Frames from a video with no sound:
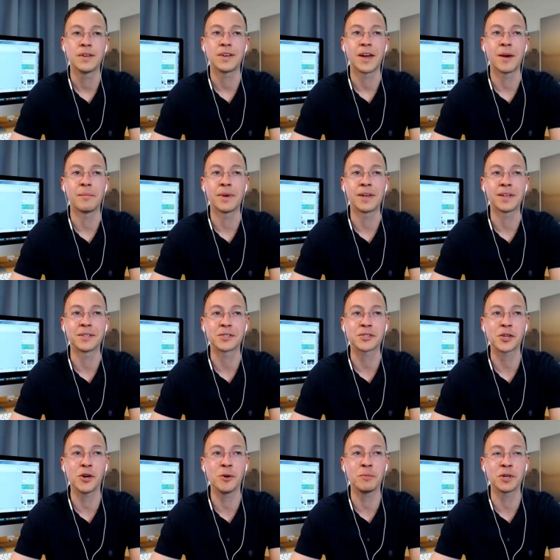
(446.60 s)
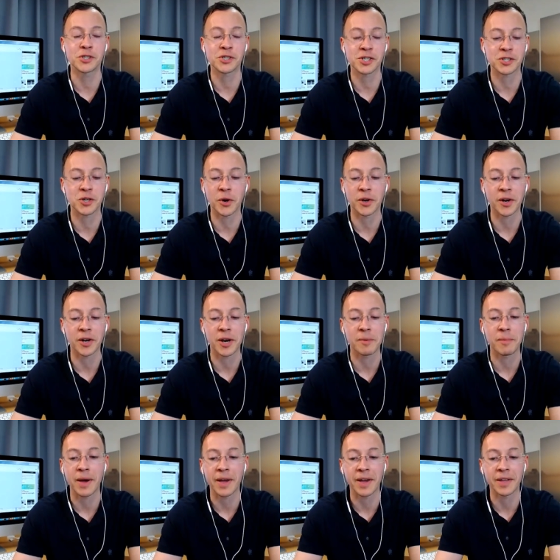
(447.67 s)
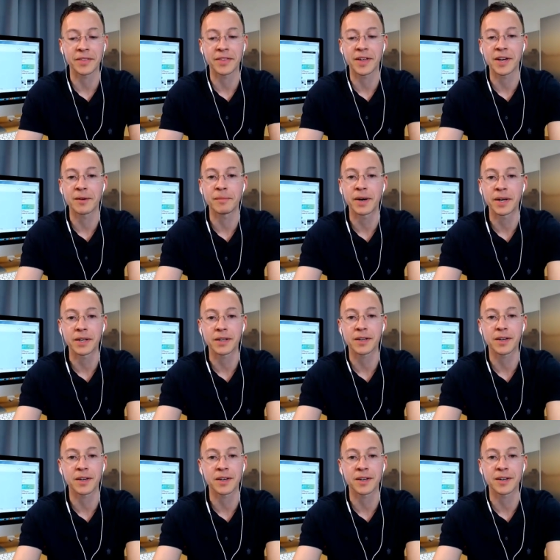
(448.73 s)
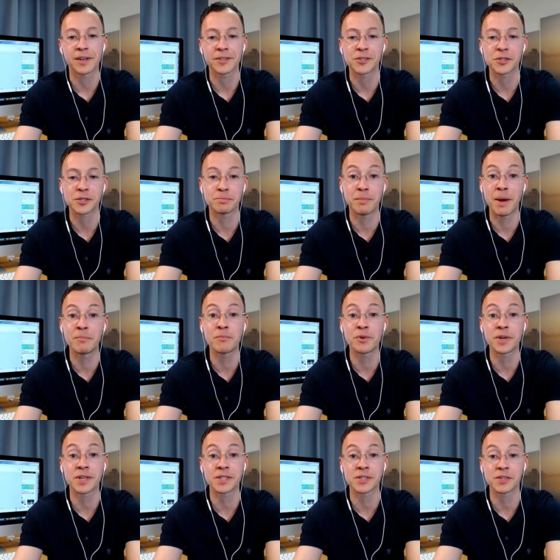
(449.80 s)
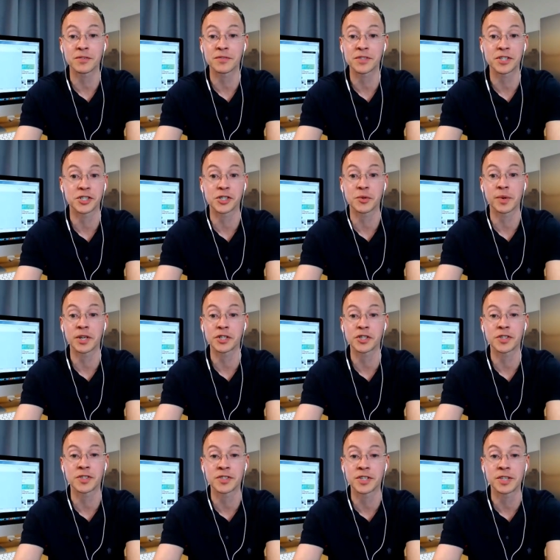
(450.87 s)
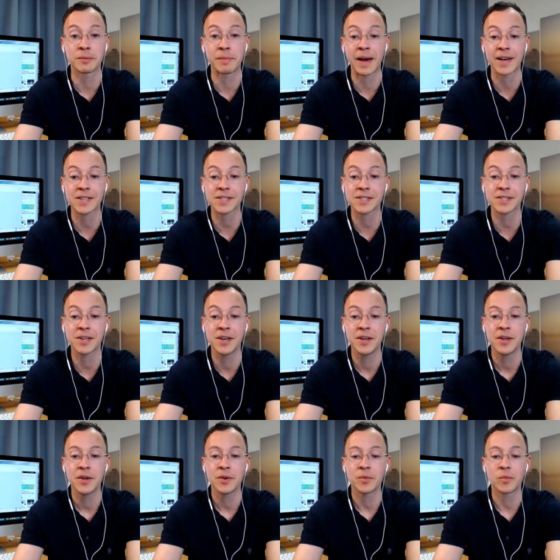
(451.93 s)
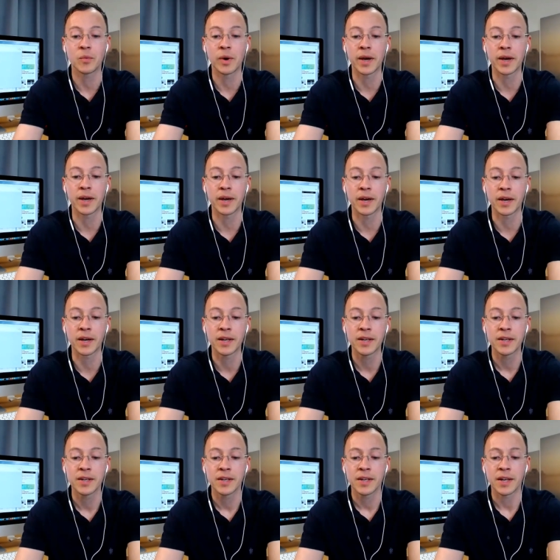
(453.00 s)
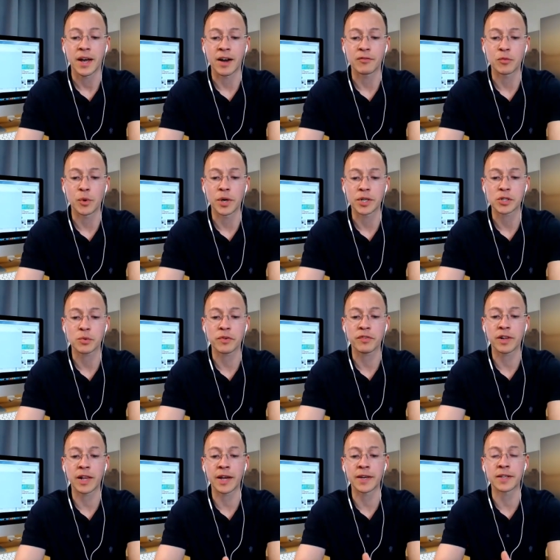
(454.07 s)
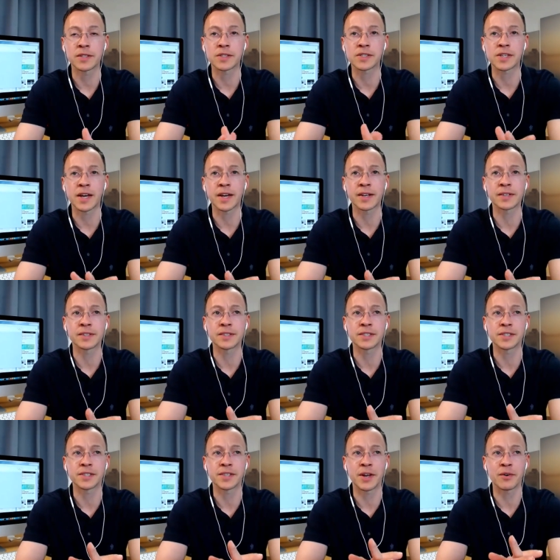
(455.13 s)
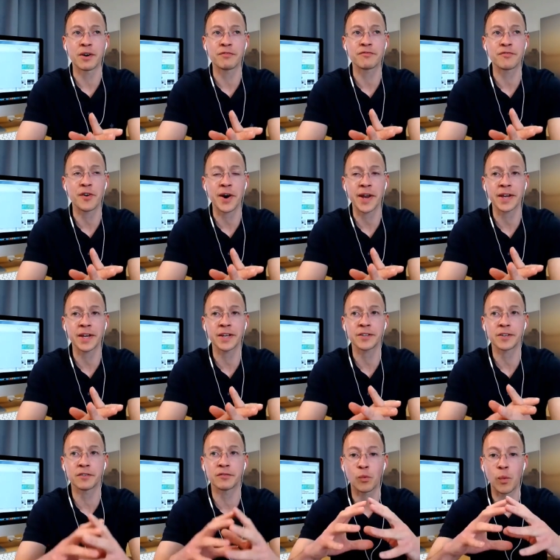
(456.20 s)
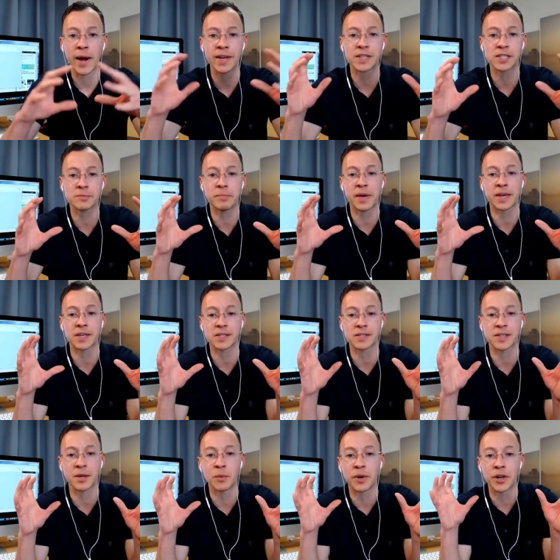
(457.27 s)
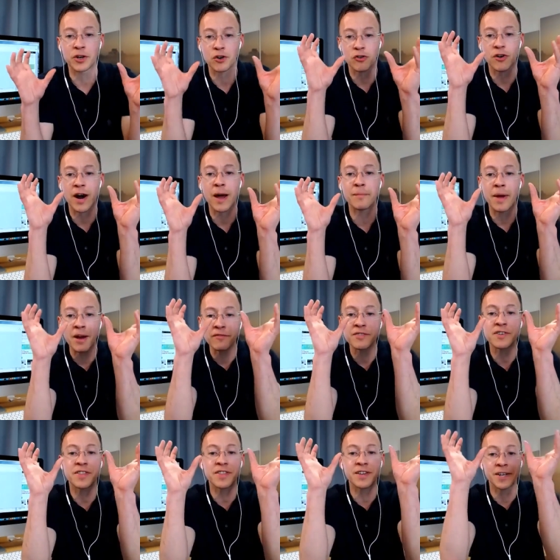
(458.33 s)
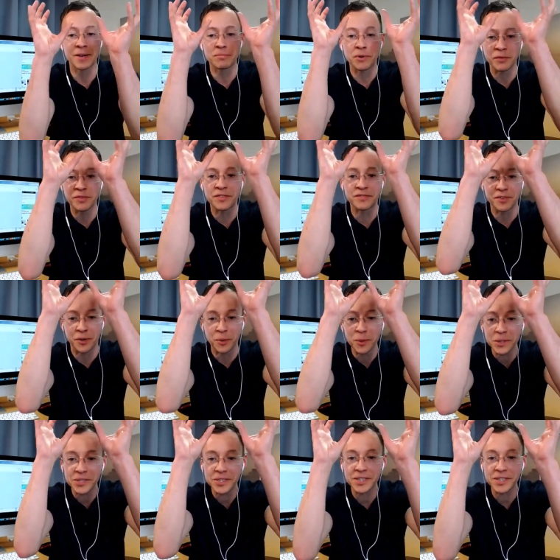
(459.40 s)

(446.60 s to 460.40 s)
I mean, so much is going on in my head there, Mike. Uh, just memories of situations in the past Mm-hmm. where mm-hmm. I've worked with clients and they're afraid of white space. They want to cram everything above the fold.